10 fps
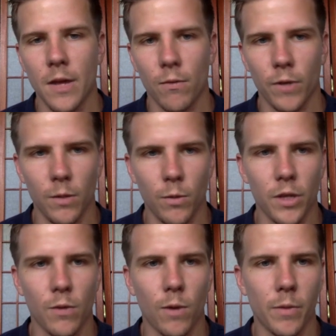Really
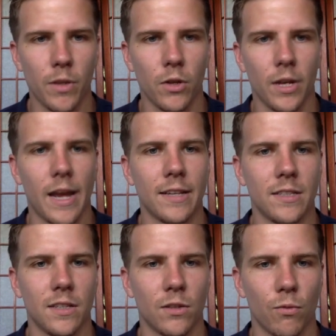what you want to be looking at
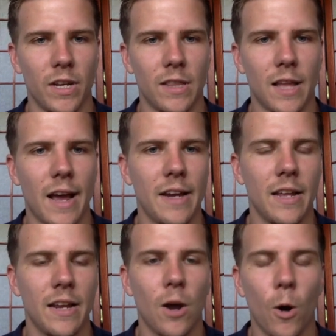is this green line,
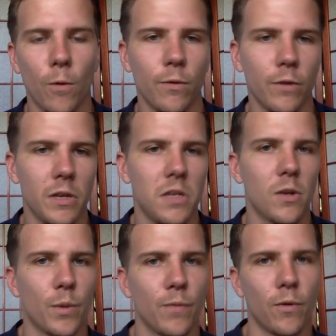and hopefully
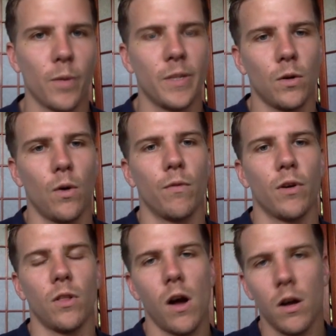your performance
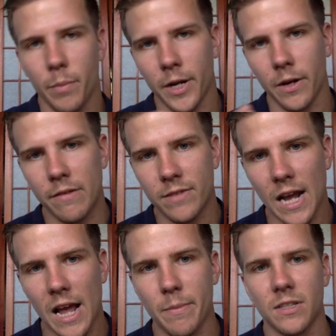over a long period of
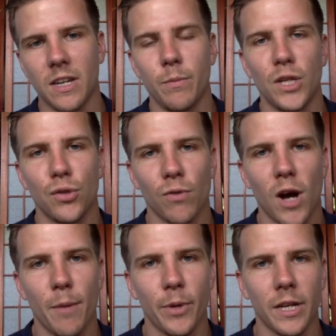time is going to be
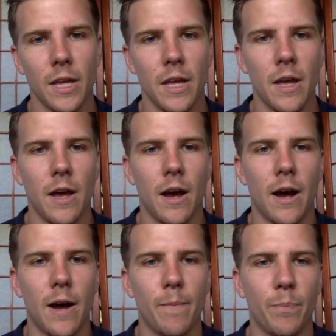dropping.
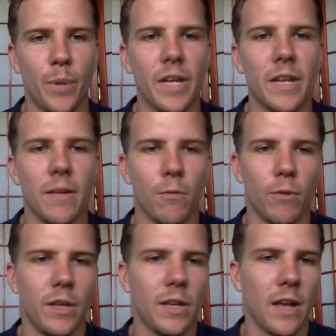But
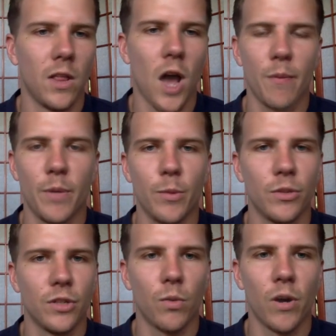really a lot of people
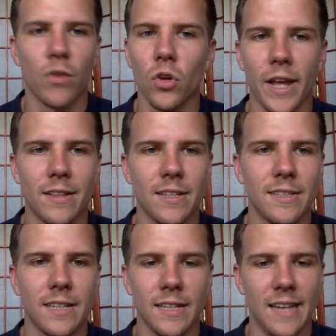just want to look at these
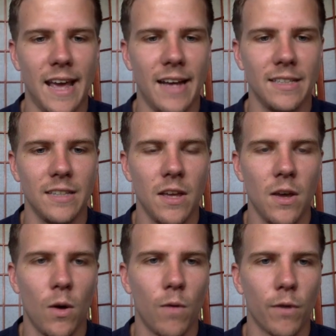zigzags
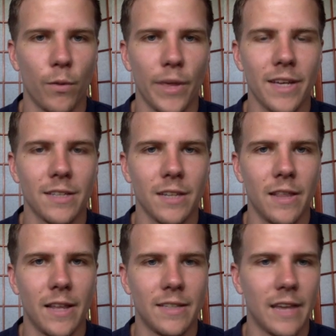over weeks
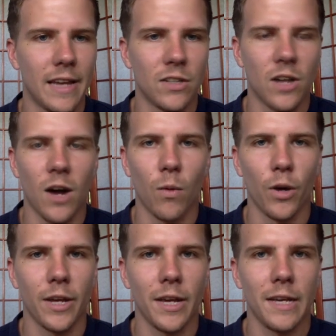and they say it's not
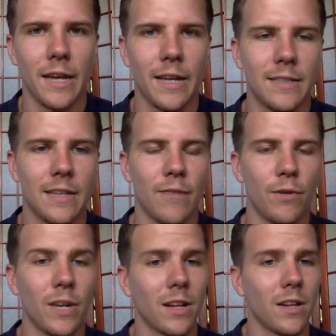working. And if you
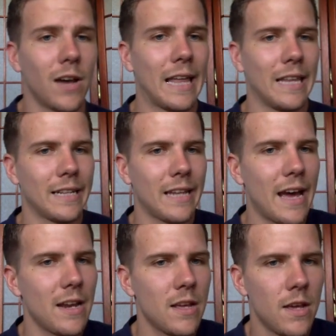get a client like that,